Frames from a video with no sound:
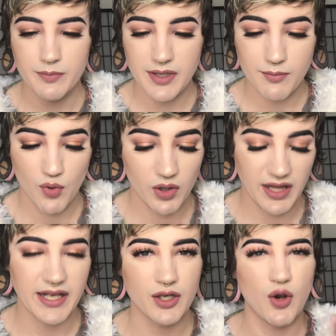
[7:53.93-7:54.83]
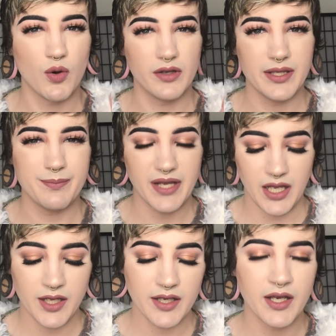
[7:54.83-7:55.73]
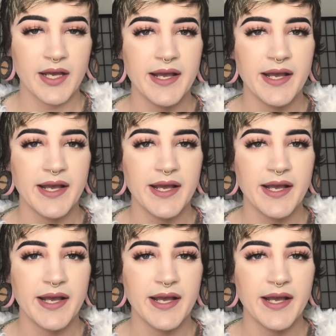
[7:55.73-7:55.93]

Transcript: bit more like corally pink,